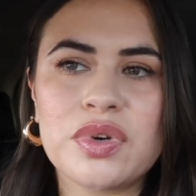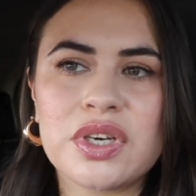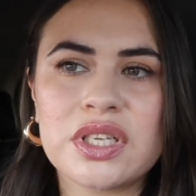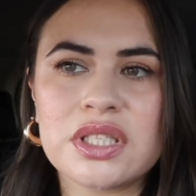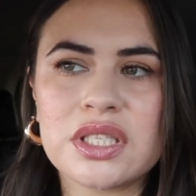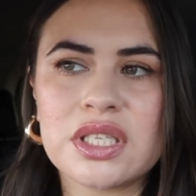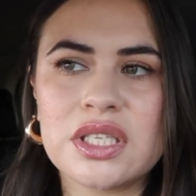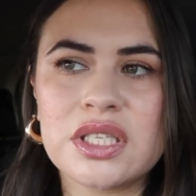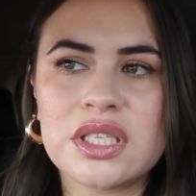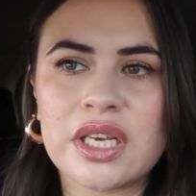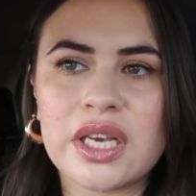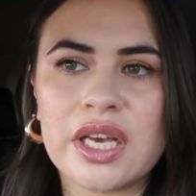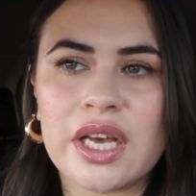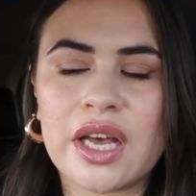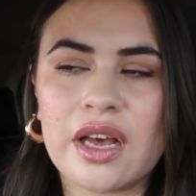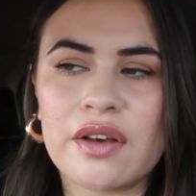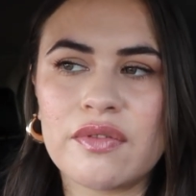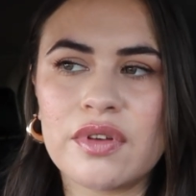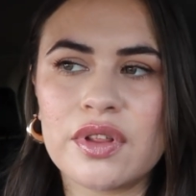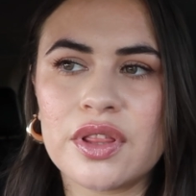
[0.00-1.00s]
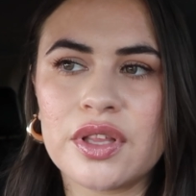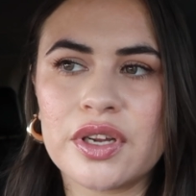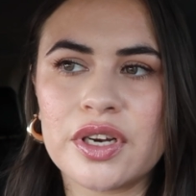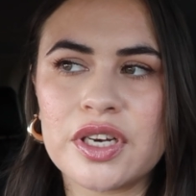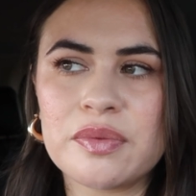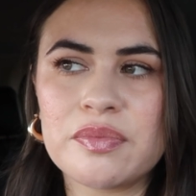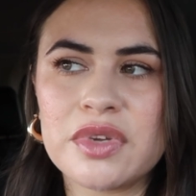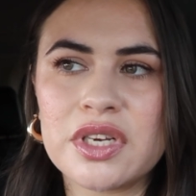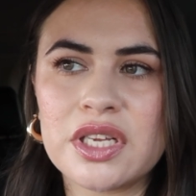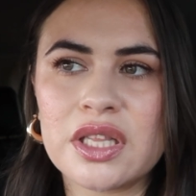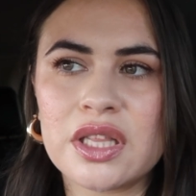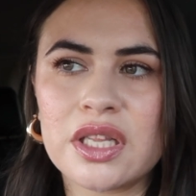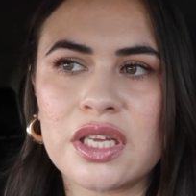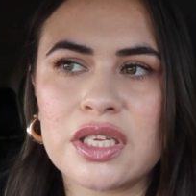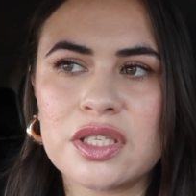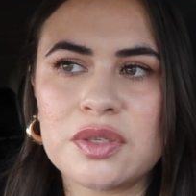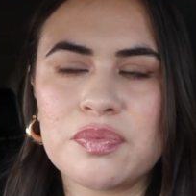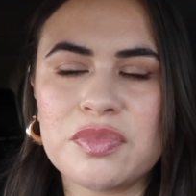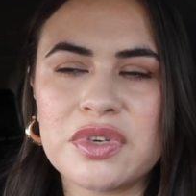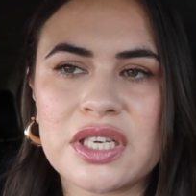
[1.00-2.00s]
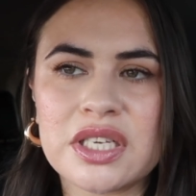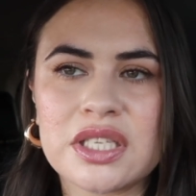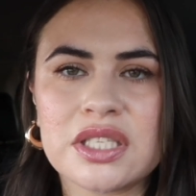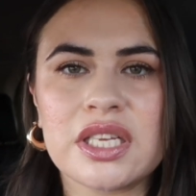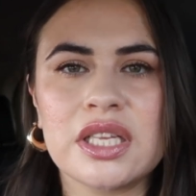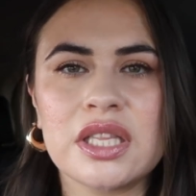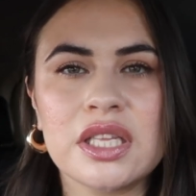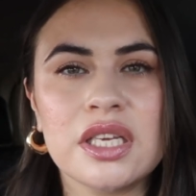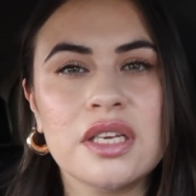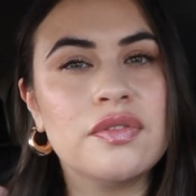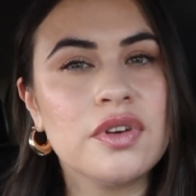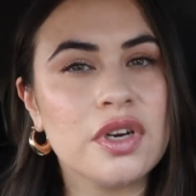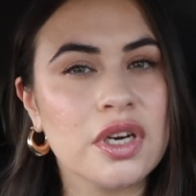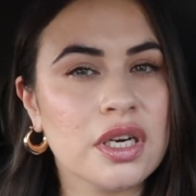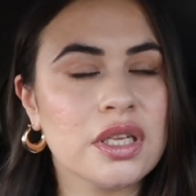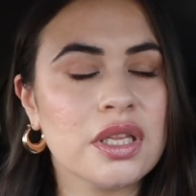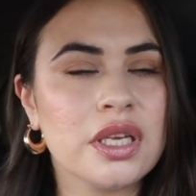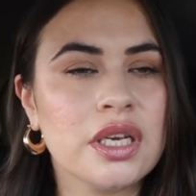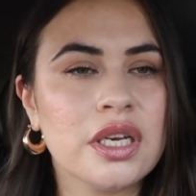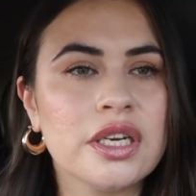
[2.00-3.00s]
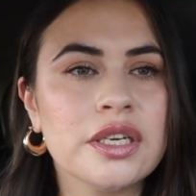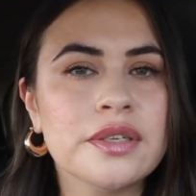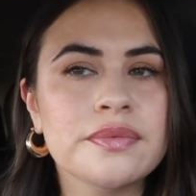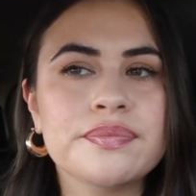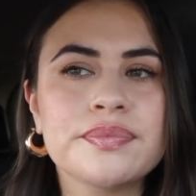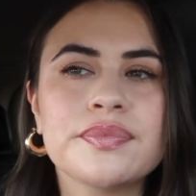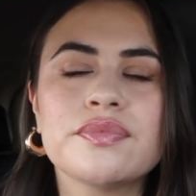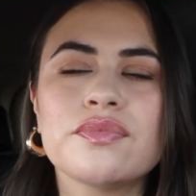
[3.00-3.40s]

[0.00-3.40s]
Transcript: but today I have a 30 minute lunch because I leave earlier.